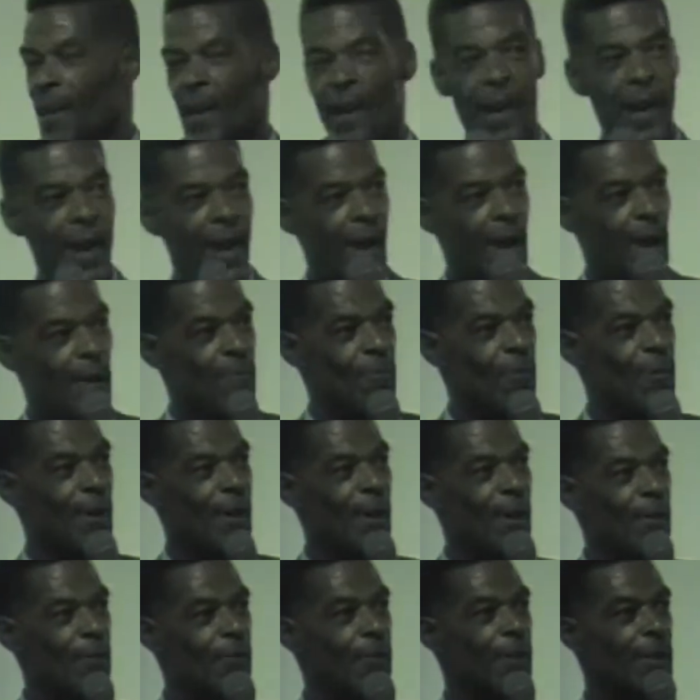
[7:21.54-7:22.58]

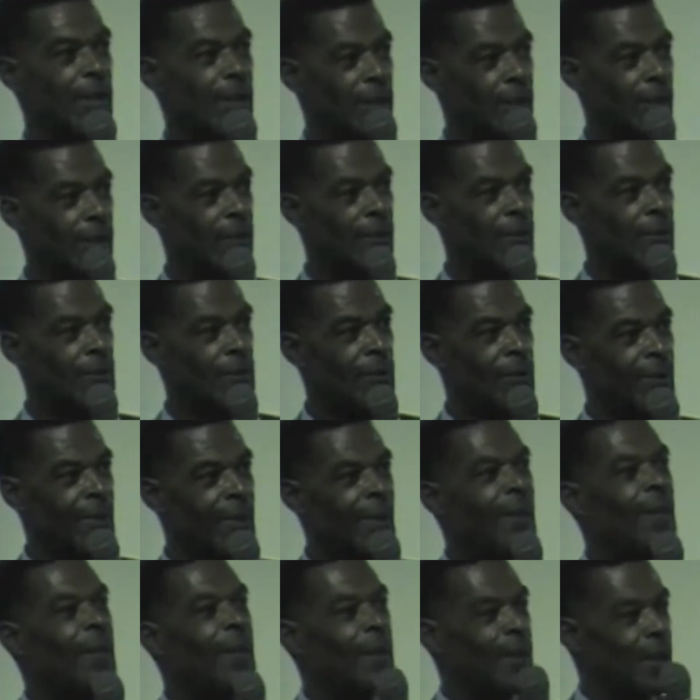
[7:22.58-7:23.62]
Amway Arena.
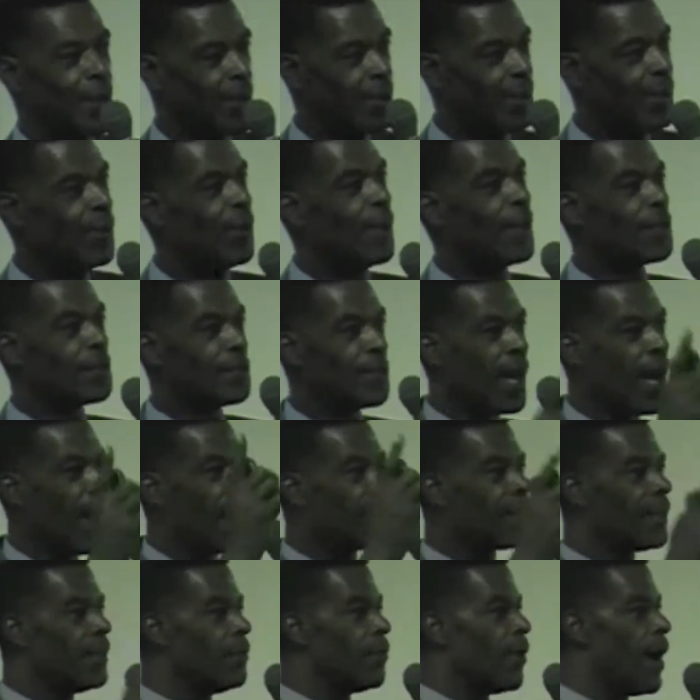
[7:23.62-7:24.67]
Yeah, You're
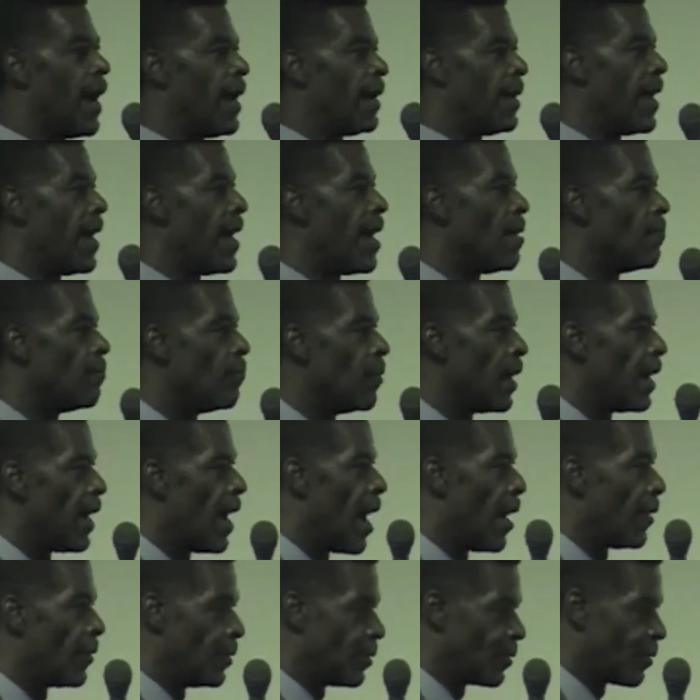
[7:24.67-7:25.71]
exactly right.
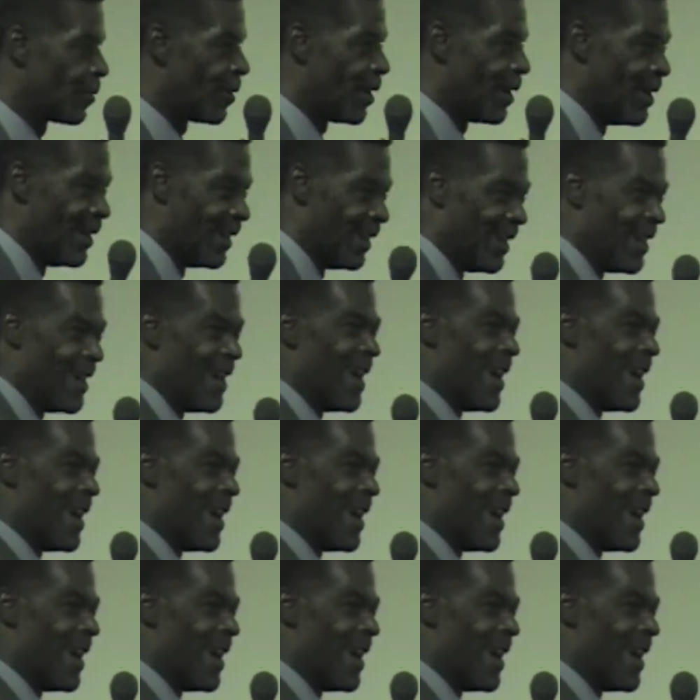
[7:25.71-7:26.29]
Amway Olive Grand